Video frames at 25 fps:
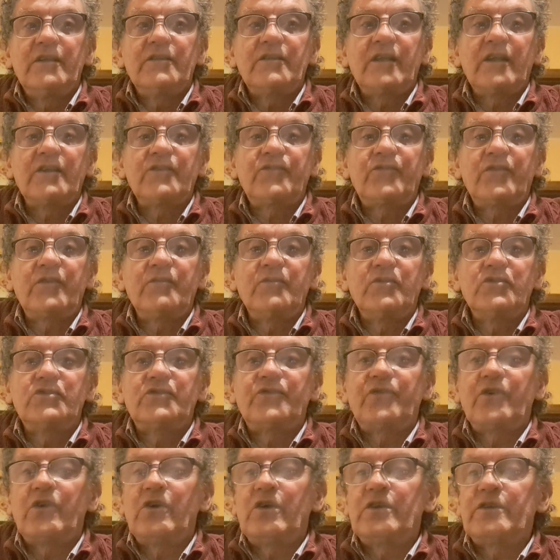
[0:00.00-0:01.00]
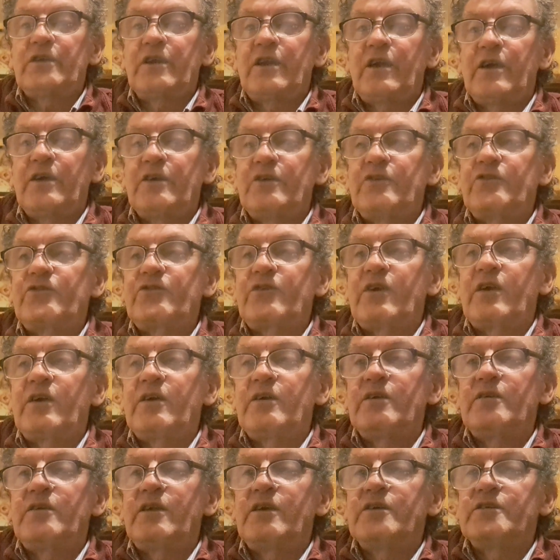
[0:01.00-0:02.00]
Thanks very much for all the likes
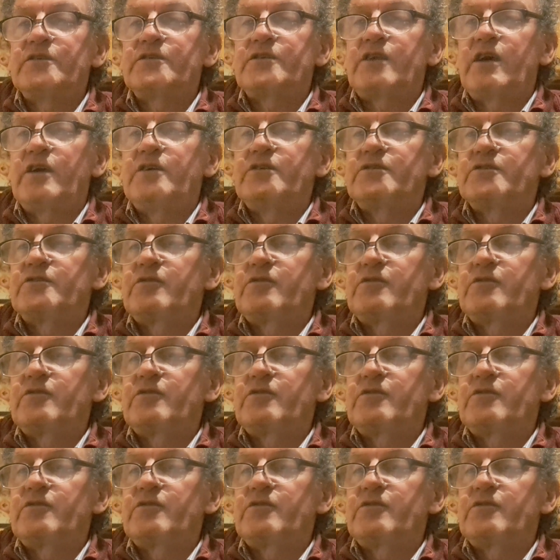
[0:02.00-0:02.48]
last night.